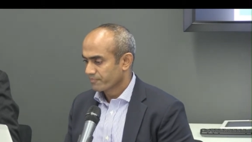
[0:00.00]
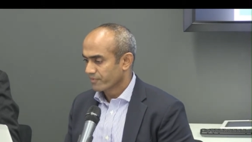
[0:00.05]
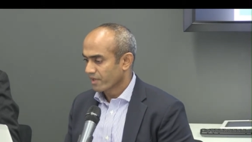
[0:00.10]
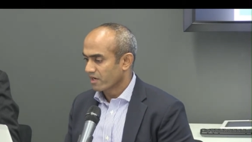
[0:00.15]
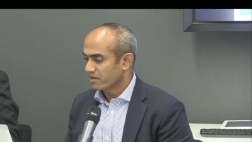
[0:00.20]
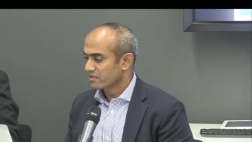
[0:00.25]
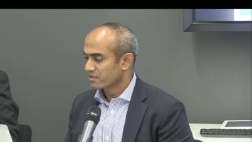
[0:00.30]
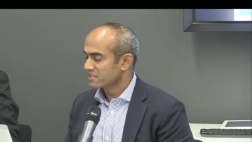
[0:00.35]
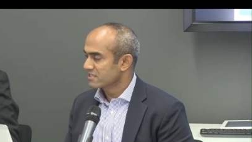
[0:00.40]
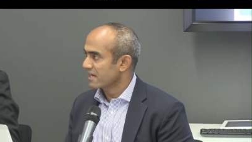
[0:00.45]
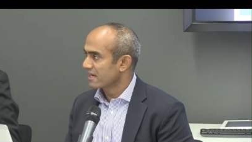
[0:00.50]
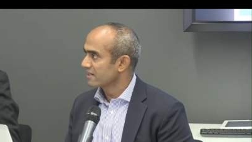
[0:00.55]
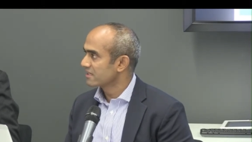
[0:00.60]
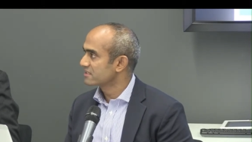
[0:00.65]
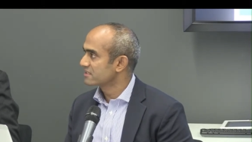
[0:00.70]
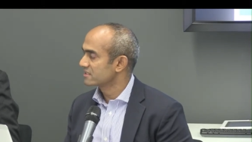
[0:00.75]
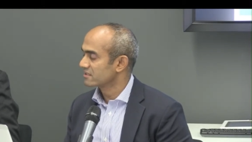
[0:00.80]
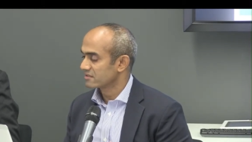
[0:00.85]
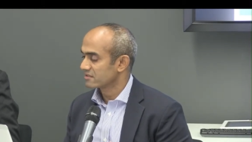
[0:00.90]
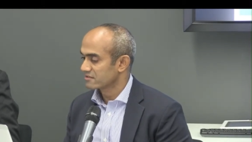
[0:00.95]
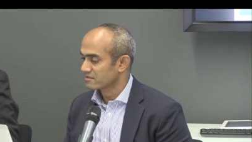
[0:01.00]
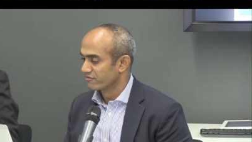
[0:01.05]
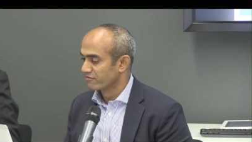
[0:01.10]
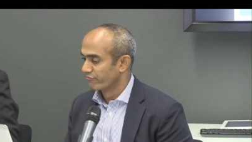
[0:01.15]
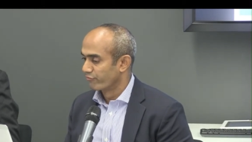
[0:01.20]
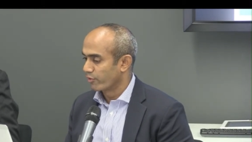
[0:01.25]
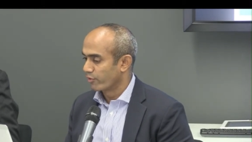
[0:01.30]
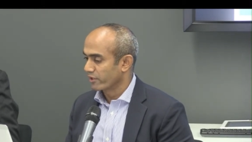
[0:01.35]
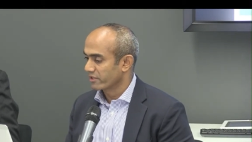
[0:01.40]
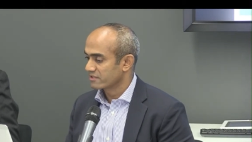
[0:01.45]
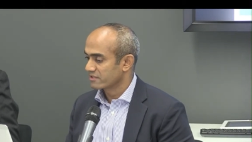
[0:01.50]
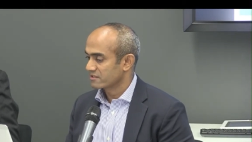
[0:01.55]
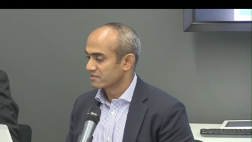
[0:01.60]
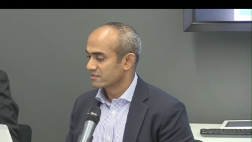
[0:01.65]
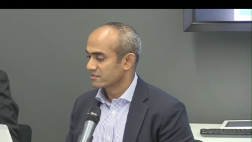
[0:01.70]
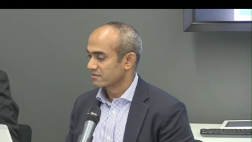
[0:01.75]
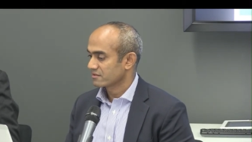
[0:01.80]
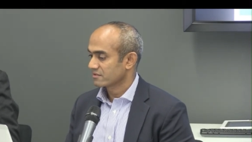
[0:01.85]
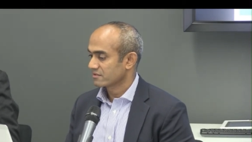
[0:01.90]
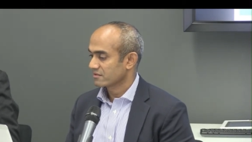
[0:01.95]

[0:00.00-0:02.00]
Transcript: Understanding citizen voice